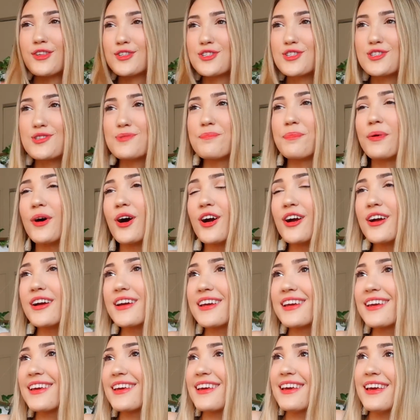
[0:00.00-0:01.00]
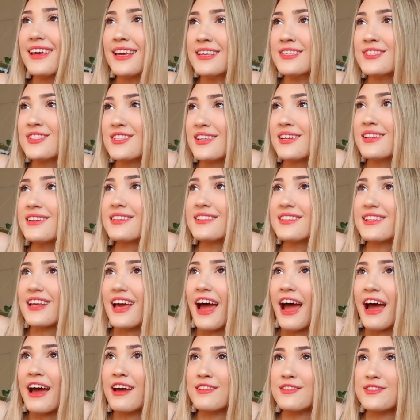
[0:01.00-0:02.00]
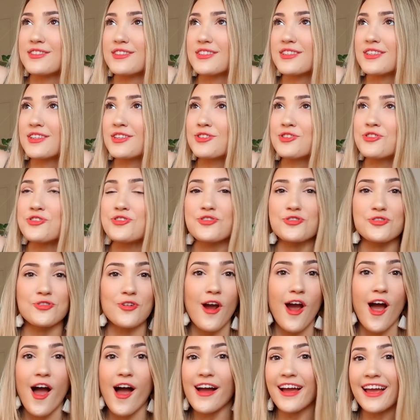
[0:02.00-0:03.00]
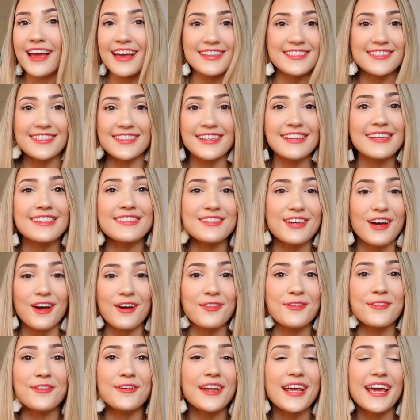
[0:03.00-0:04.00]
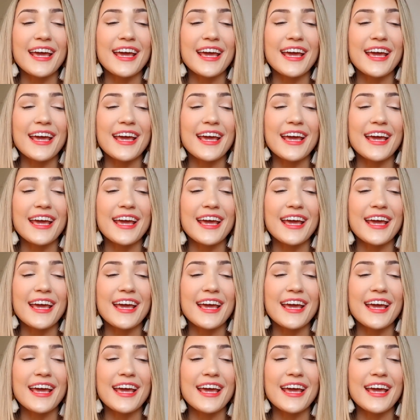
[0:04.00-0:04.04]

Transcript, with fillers: The spark isn't as strong as it is other